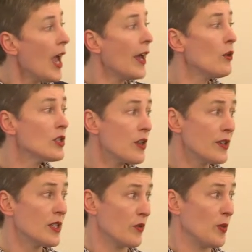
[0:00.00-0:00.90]
And also
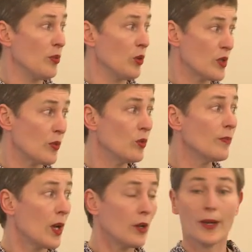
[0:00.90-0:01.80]
things have to be plausible,
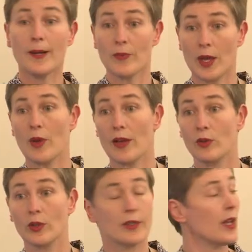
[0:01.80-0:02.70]
okay? And we have a
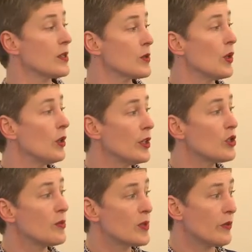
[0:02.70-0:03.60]
look at that as well in
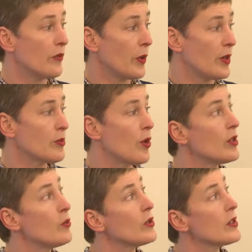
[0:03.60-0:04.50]
terms of various
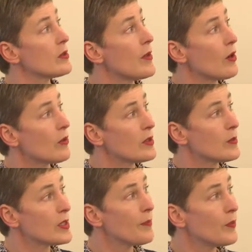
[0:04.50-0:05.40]
protein prediction
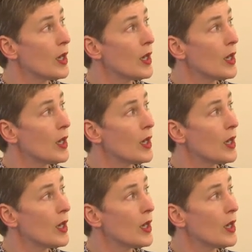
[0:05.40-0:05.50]
algorithms.